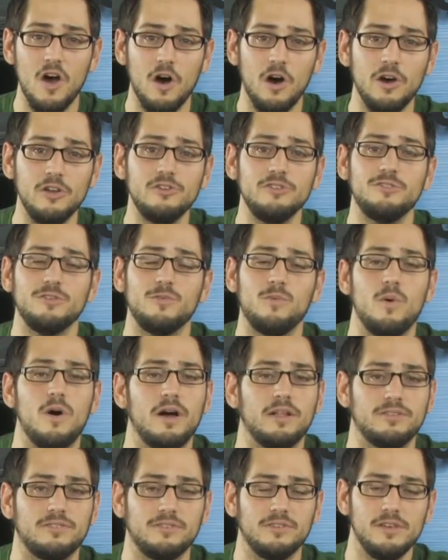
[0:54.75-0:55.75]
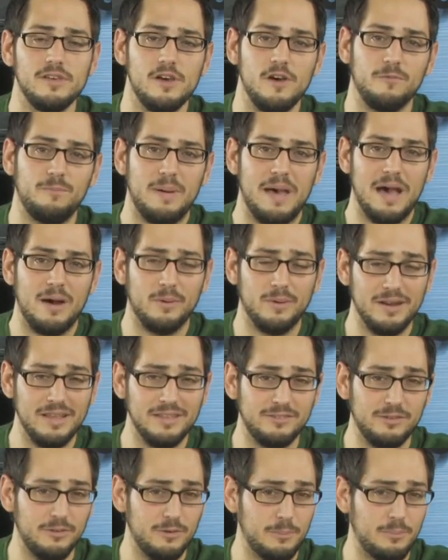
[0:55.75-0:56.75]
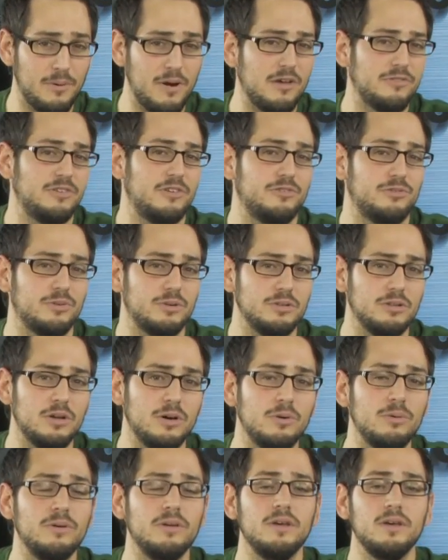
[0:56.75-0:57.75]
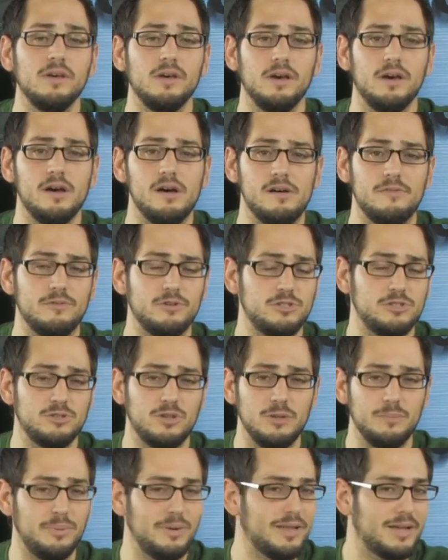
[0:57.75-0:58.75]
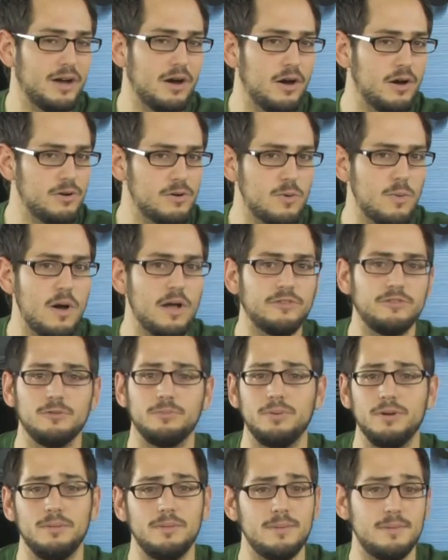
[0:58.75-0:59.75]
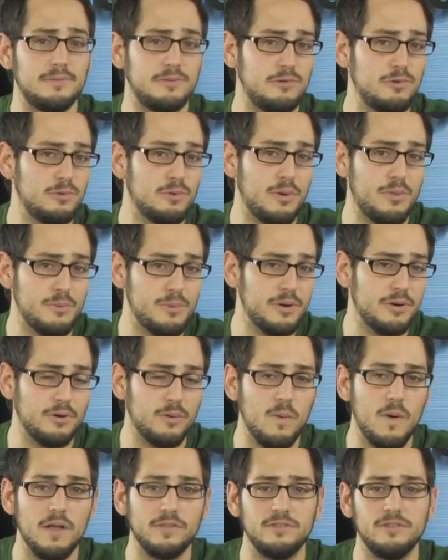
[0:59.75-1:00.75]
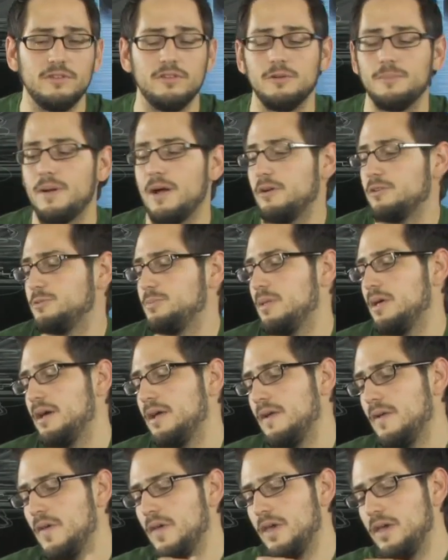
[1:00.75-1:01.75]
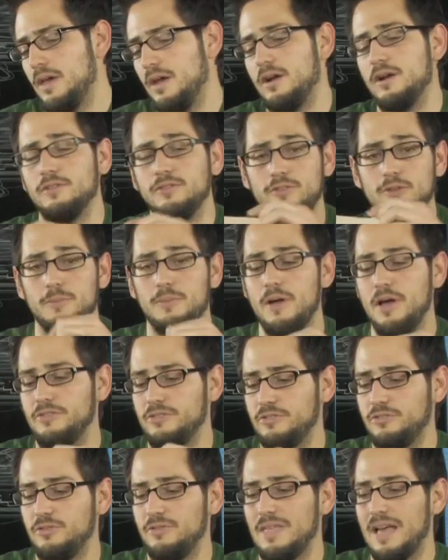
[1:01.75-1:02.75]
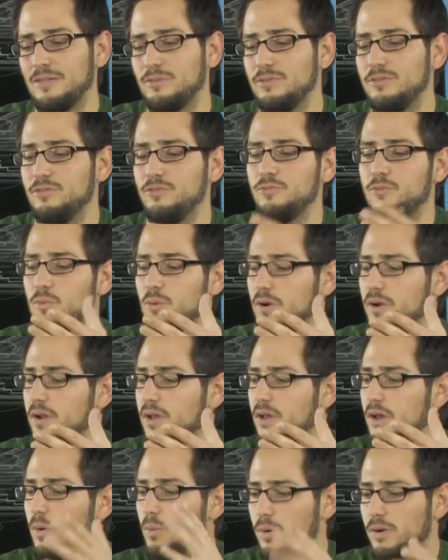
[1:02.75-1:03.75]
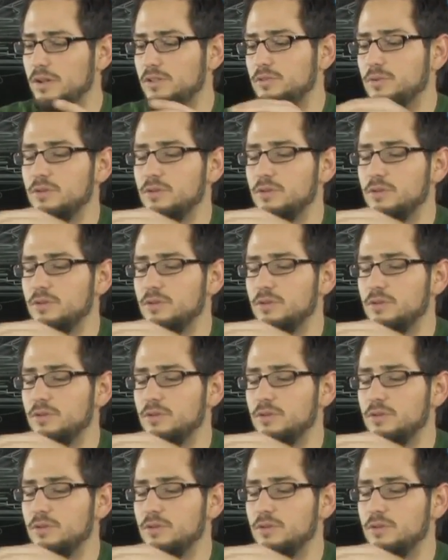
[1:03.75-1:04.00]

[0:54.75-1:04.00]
hundreds of watts of power into their processor alone uh, versus only putting like 100 watts. They're putting maybe two or 300 watts into their power supply or into their processor. That's what this is for. We're going to